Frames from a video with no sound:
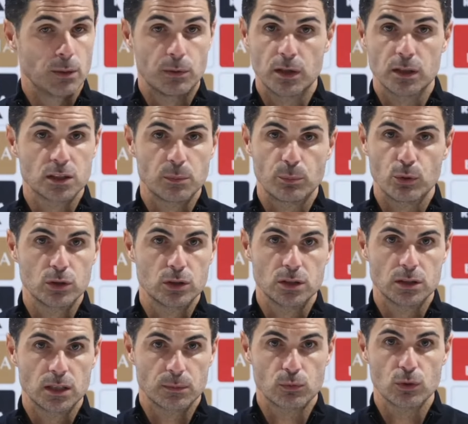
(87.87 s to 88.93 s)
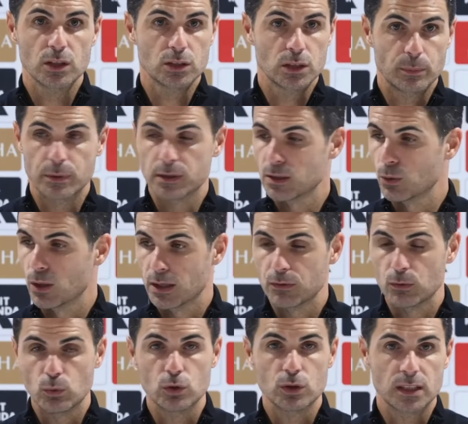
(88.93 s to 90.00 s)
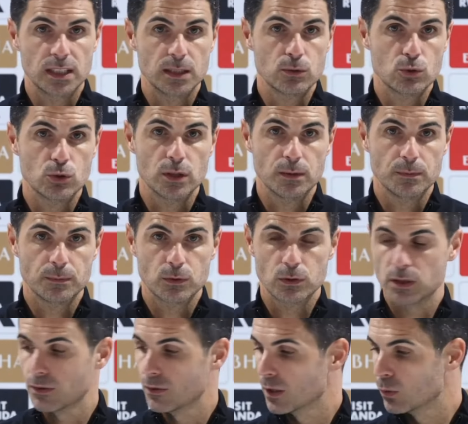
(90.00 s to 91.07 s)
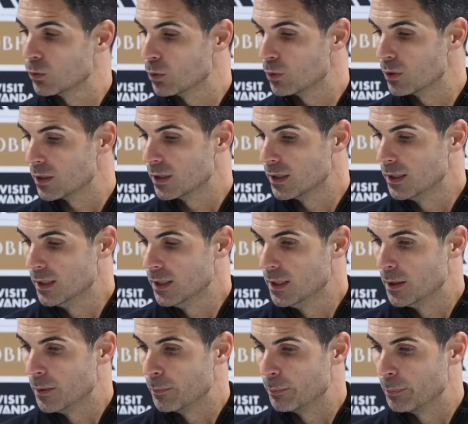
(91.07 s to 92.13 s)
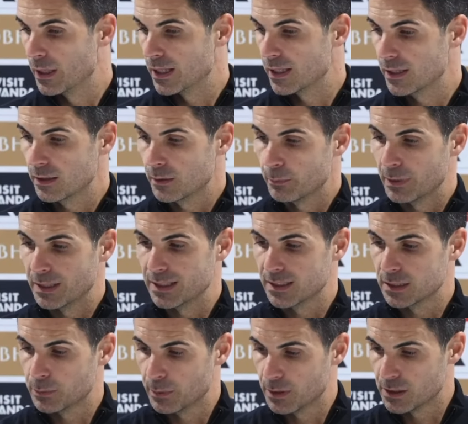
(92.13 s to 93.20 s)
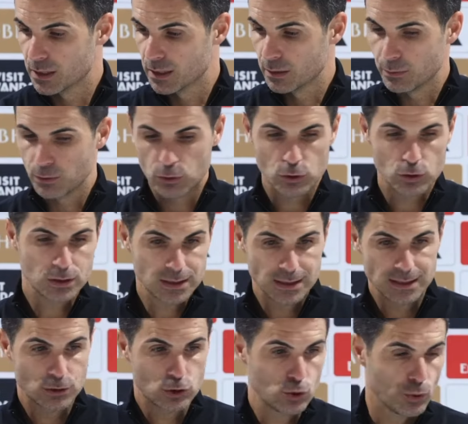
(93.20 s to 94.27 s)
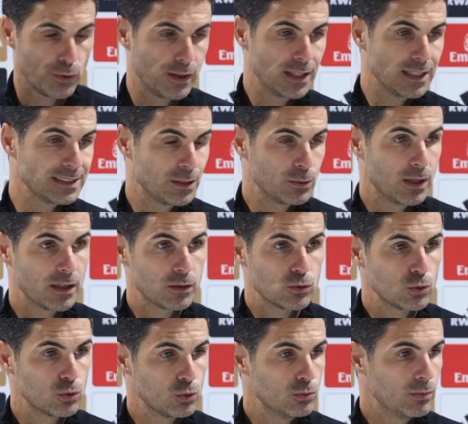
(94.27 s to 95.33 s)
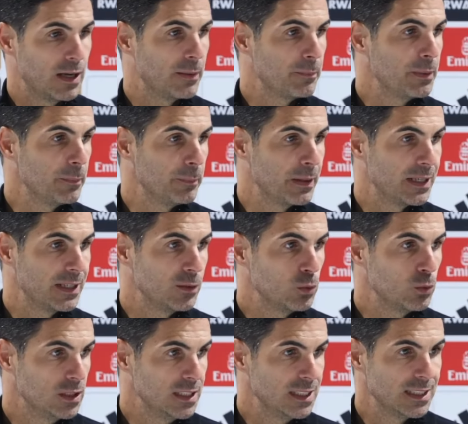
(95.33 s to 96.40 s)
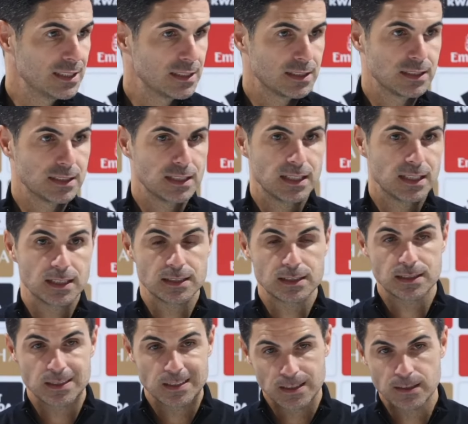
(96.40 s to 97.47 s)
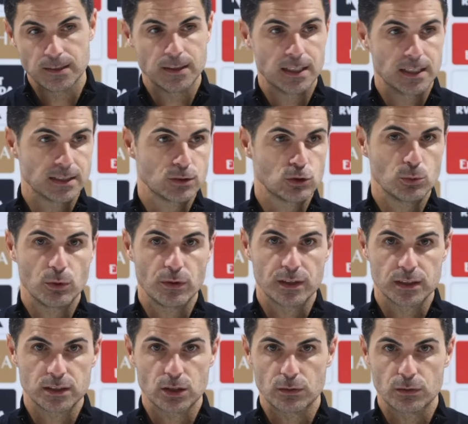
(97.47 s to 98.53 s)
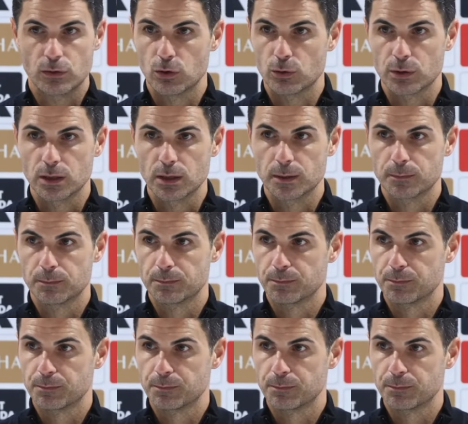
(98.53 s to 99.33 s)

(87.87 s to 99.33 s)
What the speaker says: Yeah, very disappointed. I'm really disappointed that we haven't won the game today, because I think we were better, but especially because in two things that we had to do a bit better, we didn't, and some other stuff, obviously.